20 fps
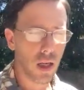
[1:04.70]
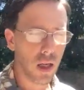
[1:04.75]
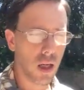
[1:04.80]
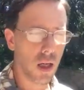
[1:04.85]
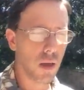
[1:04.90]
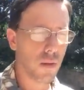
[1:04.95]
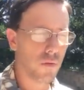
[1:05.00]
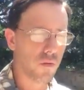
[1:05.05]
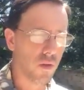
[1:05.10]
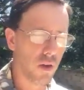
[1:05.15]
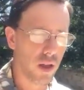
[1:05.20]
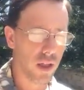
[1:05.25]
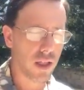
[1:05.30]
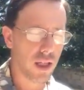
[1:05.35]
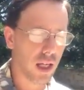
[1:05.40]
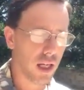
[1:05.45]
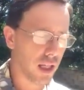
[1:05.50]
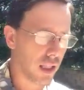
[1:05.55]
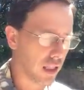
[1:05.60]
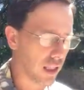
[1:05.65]
Uh, finally
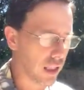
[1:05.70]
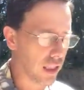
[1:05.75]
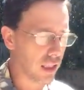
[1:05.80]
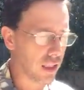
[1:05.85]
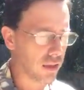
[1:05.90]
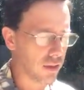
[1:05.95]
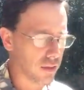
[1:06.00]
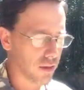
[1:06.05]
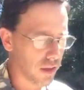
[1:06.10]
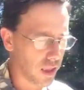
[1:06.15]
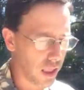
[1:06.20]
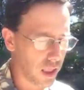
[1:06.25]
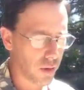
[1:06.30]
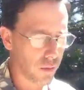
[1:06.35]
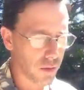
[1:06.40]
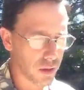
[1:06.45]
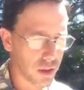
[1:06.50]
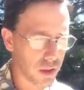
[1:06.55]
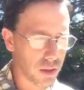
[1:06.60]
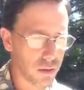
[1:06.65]
got at least
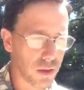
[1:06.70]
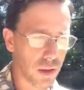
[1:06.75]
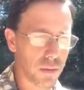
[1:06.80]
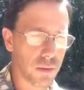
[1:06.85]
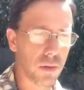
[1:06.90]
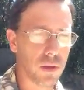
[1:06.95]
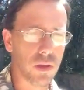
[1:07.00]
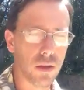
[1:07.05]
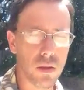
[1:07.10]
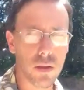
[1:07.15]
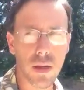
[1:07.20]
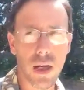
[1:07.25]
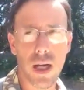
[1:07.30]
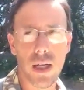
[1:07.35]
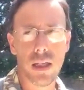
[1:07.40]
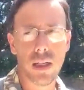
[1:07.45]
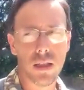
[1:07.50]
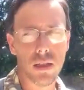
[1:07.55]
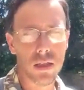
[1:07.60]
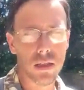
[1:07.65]
sighted where she was able to
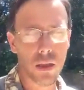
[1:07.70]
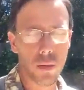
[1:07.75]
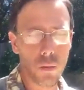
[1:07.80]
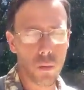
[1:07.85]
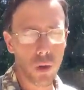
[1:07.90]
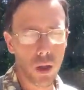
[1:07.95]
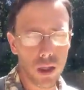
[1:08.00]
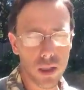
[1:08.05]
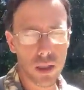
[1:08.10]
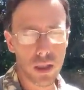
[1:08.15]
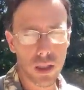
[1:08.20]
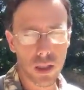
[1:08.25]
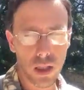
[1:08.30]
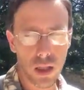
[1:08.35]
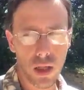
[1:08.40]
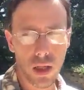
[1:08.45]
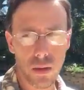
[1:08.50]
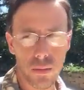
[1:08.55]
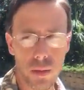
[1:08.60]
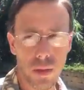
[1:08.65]
kind of somewhat
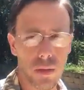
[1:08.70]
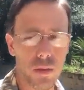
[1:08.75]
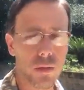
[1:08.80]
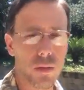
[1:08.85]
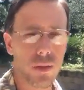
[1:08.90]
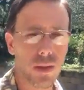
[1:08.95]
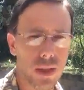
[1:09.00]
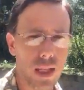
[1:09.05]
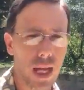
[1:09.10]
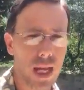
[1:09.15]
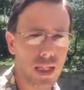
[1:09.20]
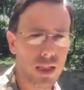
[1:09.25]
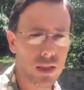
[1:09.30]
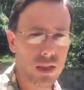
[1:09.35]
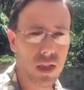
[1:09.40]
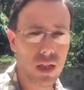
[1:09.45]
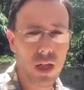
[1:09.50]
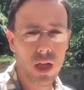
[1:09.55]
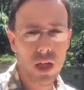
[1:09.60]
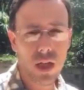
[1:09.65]
uh, be able to
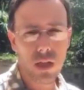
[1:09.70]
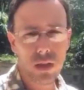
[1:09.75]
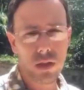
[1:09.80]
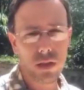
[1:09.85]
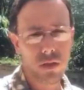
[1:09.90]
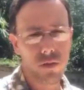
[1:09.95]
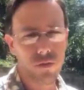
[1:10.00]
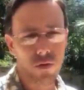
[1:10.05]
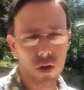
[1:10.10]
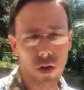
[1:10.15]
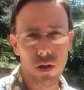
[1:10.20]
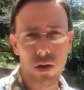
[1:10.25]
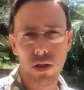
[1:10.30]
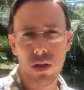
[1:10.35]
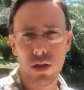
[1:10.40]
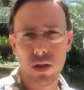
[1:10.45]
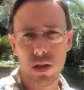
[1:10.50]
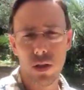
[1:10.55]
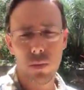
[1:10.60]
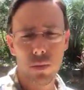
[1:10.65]
relax. She'd fallen
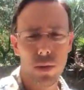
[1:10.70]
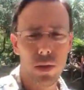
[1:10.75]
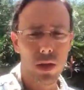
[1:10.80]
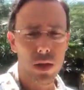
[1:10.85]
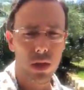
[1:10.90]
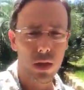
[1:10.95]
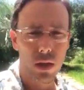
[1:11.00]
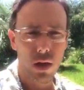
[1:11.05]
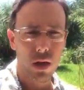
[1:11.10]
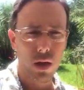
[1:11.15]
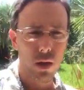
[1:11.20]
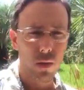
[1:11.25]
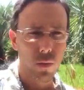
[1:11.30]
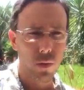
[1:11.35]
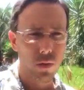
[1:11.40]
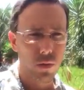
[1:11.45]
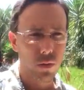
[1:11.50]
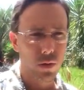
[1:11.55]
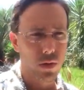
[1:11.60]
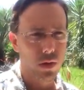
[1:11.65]
asleep in the ER,
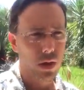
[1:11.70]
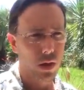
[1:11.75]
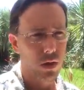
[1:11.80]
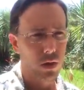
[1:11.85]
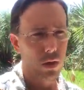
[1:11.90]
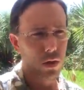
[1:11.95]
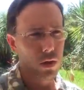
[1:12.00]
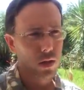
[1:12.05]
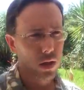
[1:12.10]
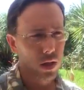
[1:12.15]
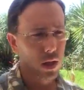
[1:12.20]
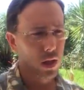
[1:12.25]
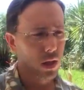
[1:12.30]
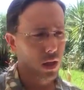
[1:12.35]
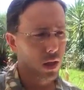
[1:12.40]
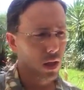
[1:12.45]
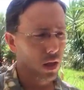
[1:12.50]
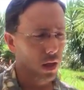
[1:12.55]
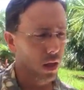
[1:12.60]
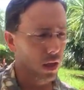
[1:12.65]
which was a good thing.